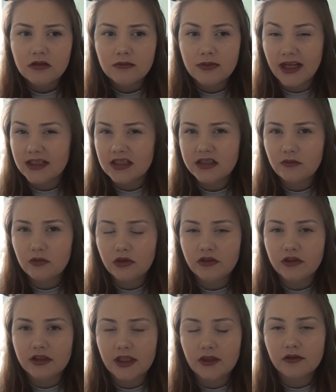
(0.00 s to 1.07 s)
But actually
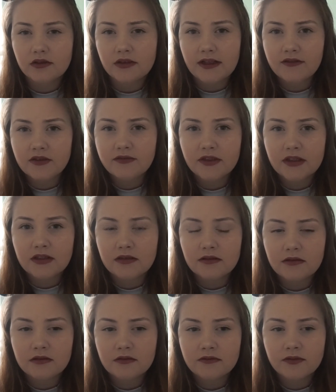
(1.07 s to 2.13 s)
wasn't. There was everything,
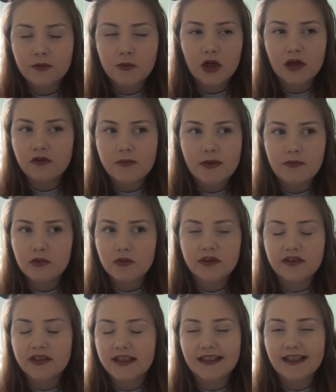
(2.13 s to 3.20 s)
from what I remember,
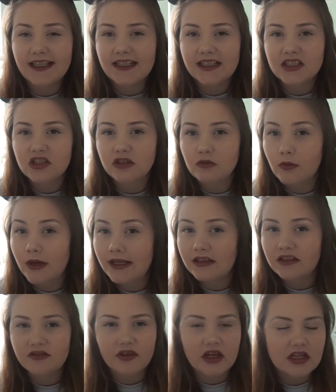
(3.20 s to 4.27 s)
was said in English as well
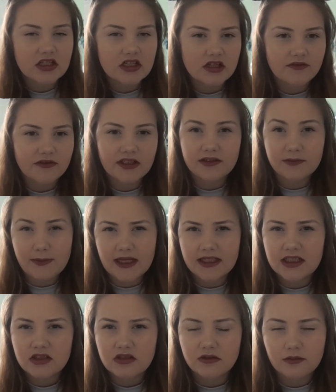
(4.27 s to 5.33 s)
as French, and I think
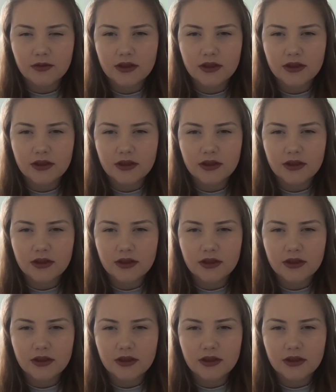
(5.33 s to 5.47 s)
Spanish as